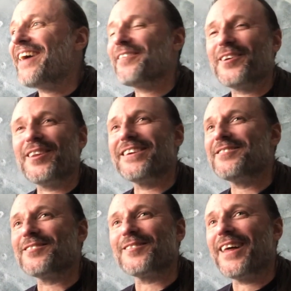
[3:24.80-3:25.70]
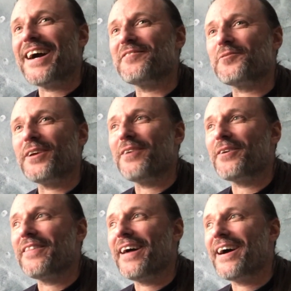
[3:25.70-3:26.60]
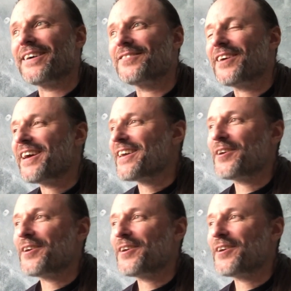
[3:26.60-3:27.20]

really just laughed when I read that, because I